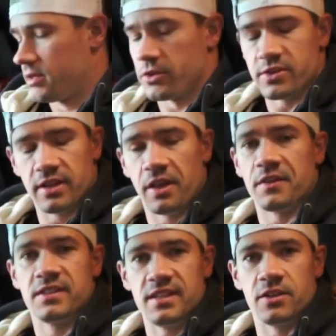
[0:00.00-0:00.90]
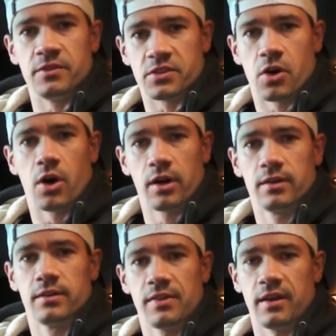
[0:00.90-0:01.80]
Turns out nothing's easy on this car. I
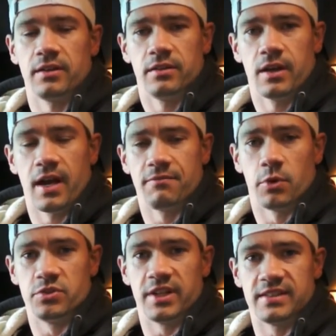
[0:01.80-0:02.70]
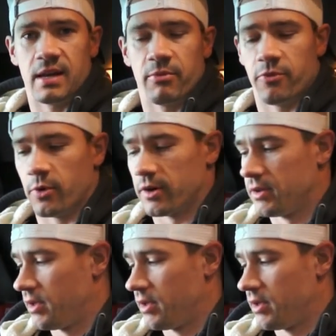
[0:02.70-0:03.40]
think I told you guys that before.